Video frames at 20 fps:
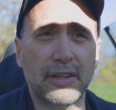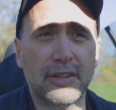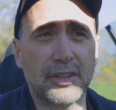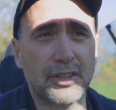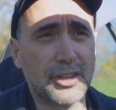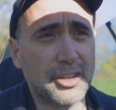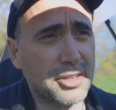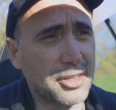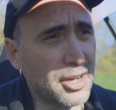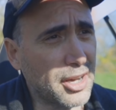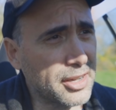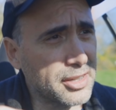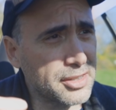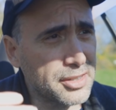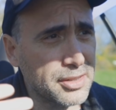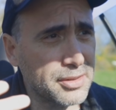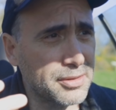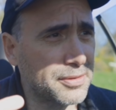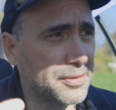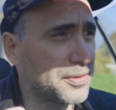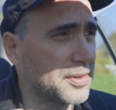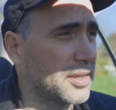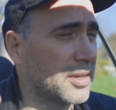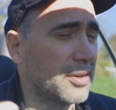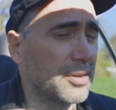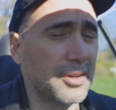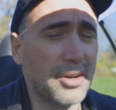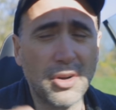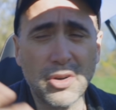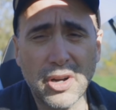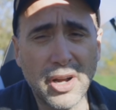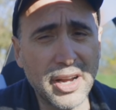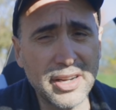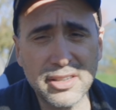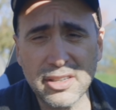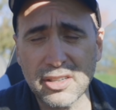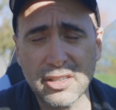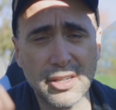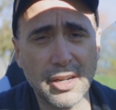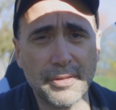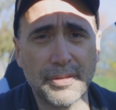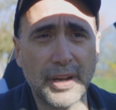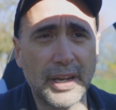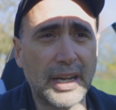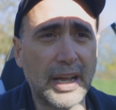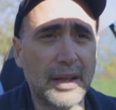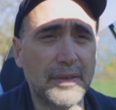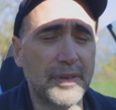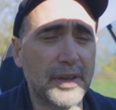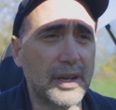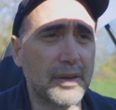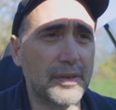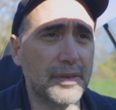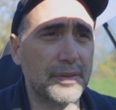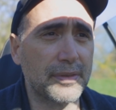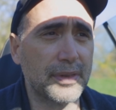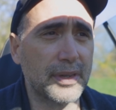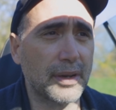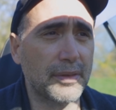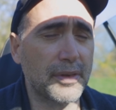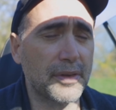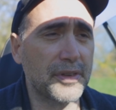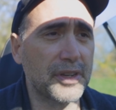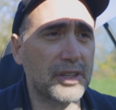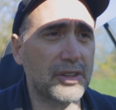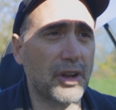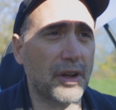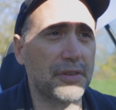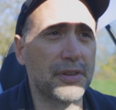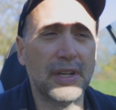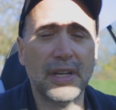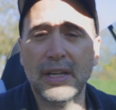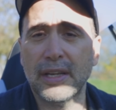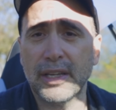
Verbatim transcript: There's tons of, you know, all kinds of stuff. I can't think of other things off.